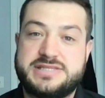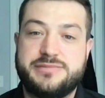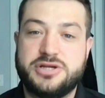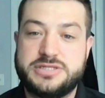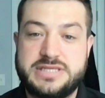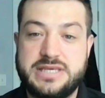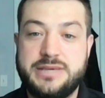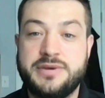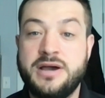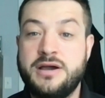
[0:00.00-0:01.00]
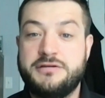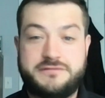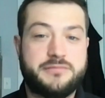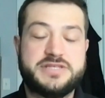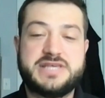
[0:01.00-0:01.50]
similar team
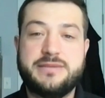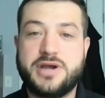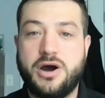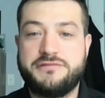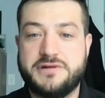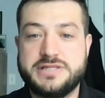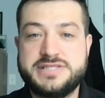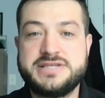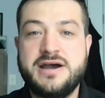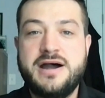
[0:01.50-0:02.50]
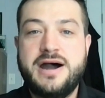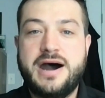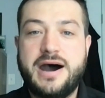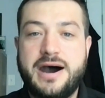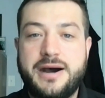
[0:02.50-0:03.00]
from the same conference.
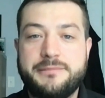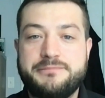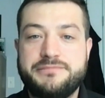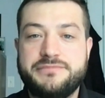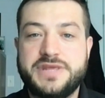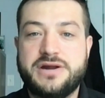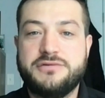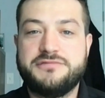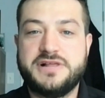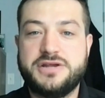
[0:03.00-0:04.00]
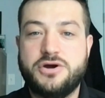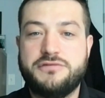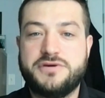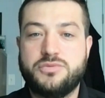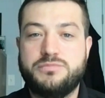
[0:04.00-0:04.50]

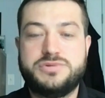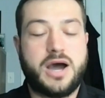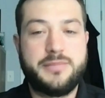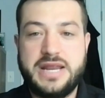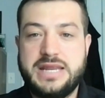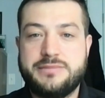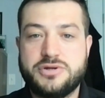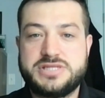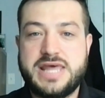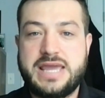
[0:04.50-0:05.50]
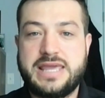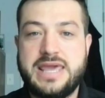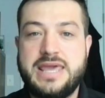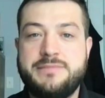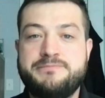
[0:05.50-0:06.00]
Villanova dominated most of that
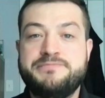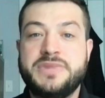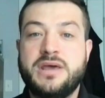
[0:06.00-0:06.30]
game.